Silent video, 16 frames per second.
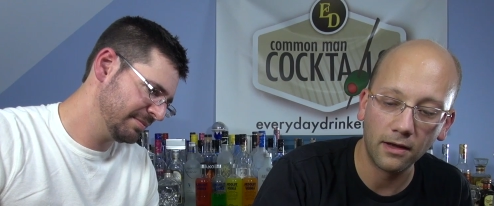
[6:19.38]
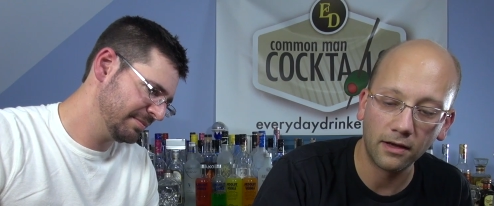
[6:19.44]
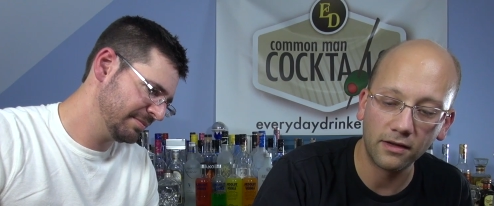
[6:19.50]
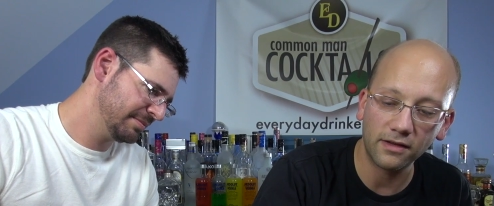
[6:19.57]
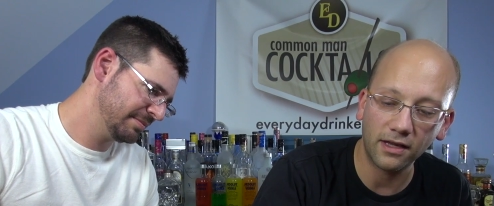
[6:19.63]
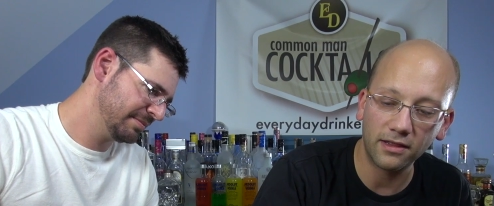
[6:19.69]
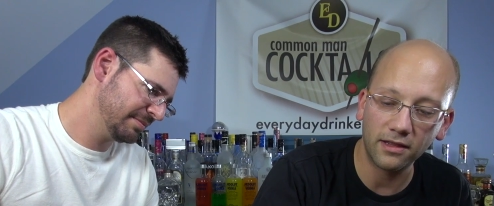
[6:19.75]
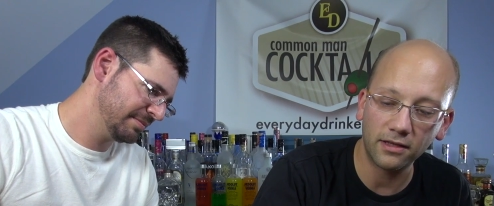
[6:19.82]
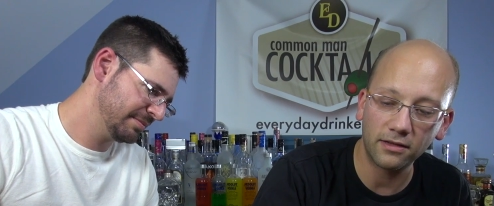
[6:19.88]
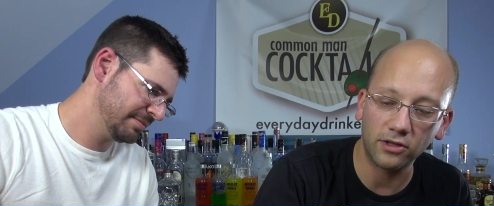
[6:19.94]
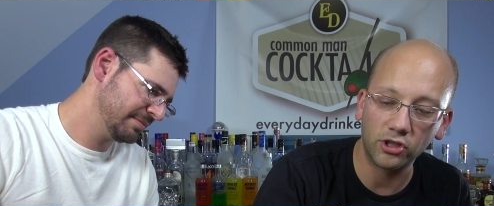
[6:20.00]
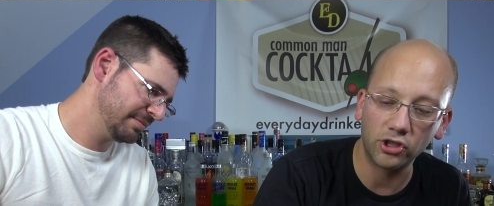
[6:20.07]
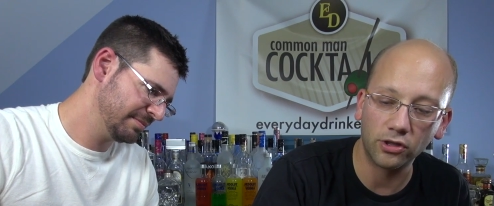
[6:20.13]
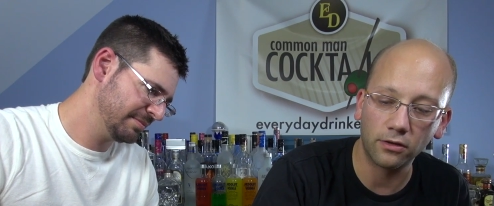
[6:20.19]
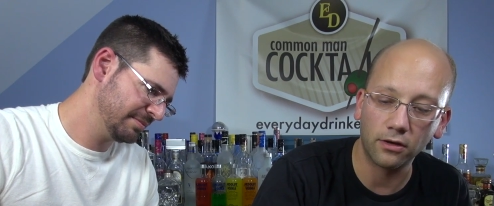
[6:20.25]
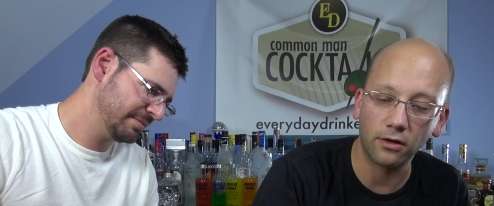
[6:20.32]
Speaker 1: Because I think the
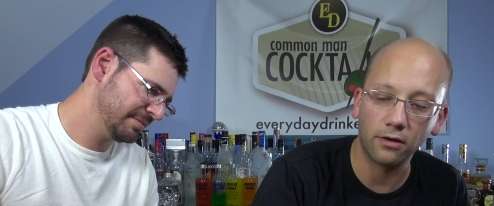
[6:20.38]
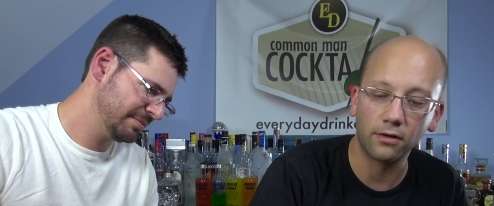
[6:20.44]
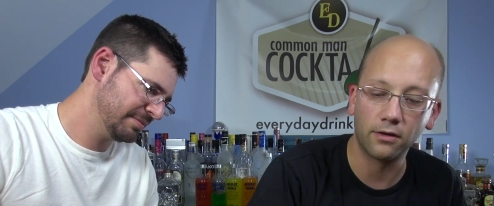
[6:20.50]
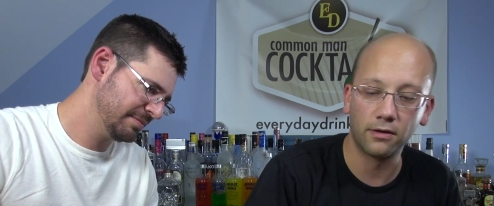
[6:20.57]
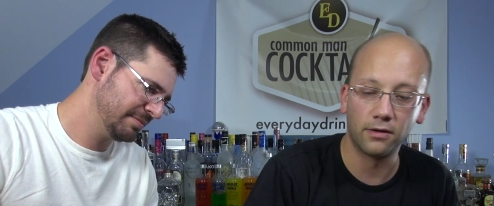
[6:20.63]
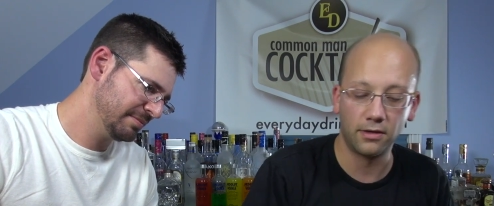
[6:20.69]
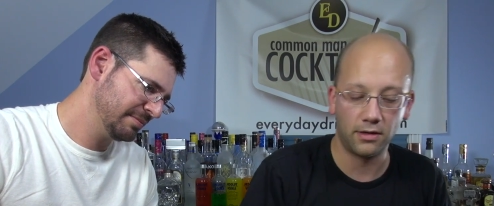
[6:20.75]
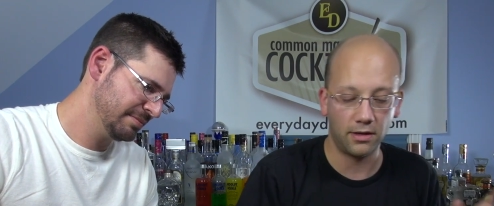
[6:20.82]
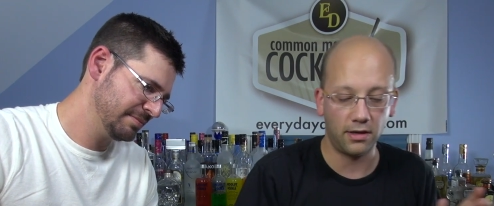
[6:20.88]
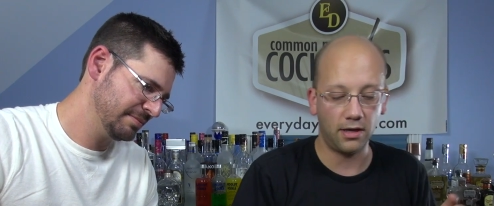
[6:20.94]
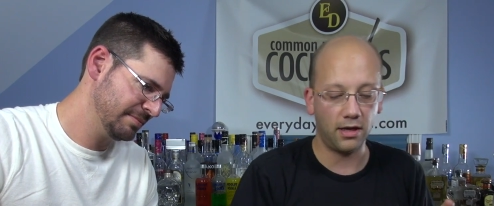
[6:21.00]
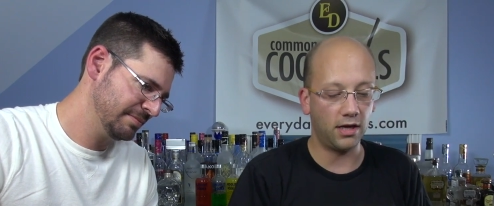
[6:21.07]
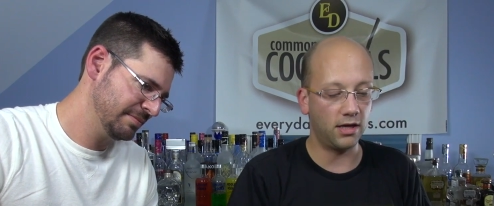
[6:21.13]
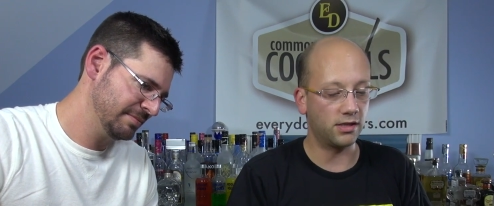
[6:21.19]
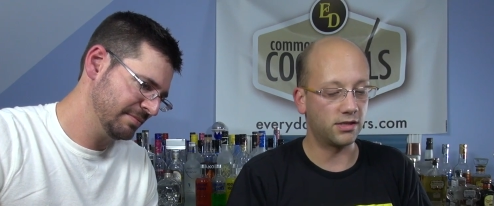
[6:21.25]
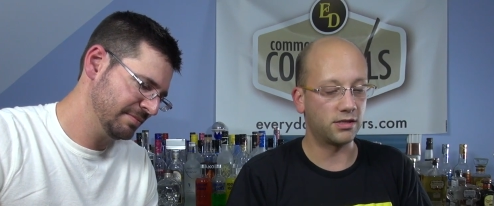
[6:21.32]
sugar
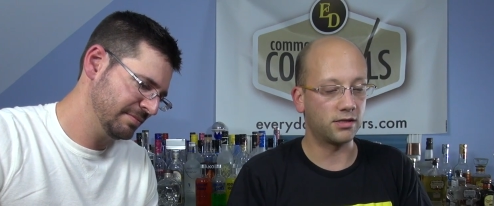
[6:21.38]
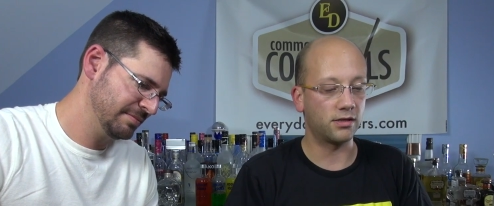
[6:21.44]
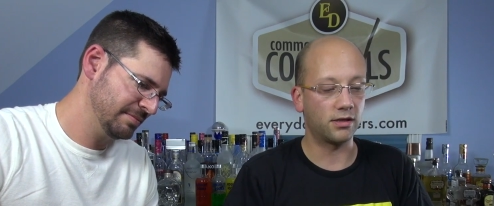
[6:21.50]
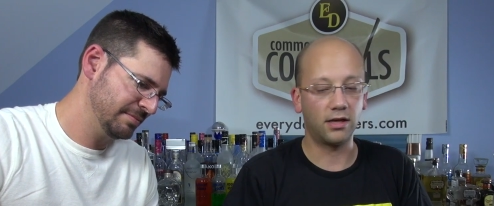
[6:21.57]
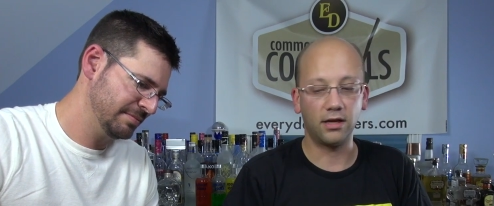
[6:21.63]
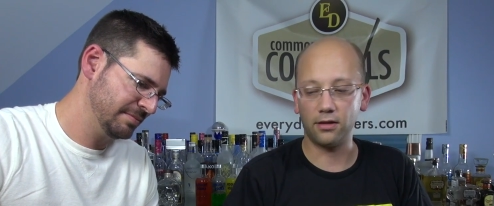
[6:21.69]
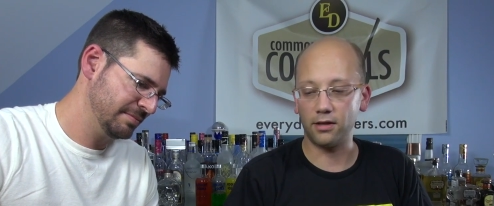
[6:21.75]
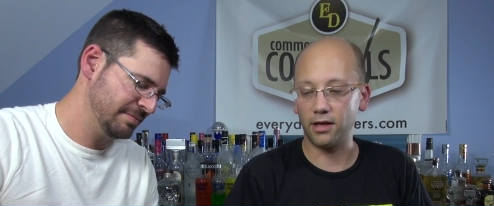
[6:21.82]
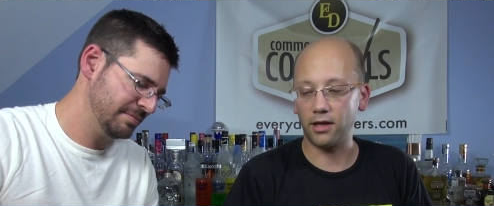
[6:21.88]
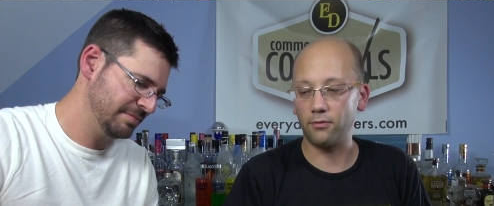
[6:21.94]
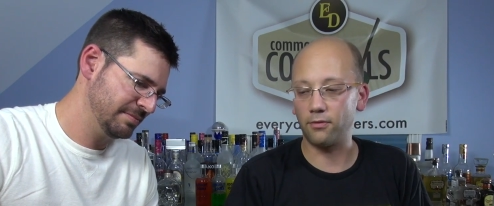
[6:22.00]
is killing it.